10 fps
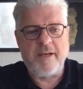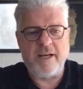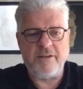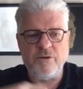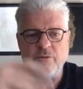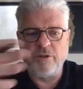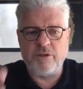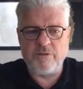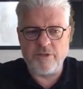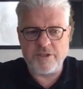and you will
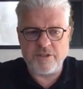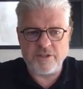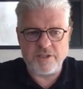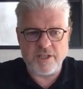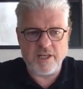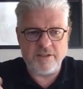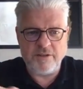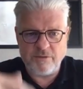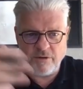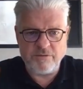always understand
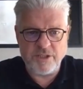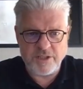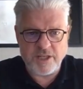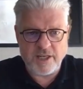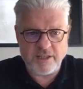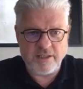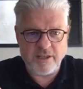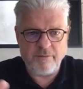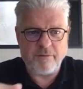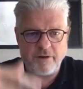your own design
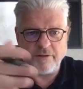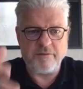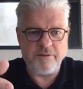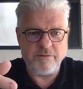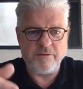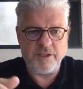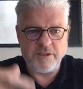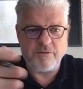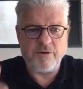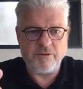in front of you in
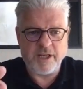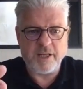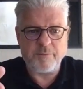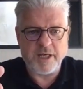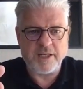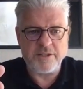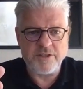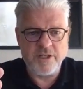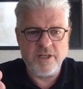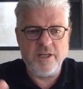your own CAD
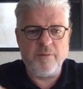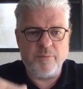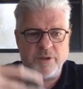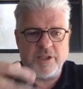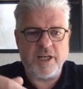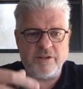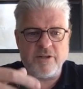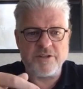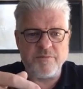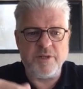package, but that
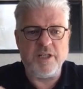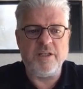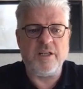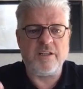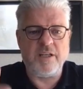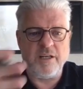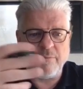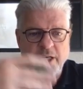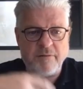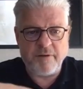doesn't mean that a
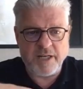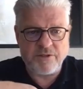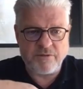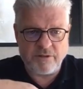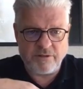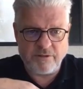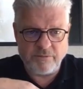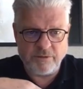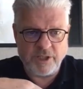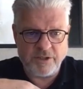manufacturer
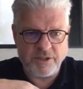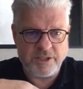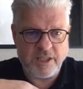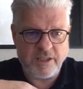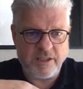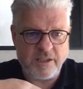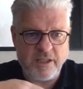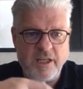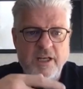will understand it.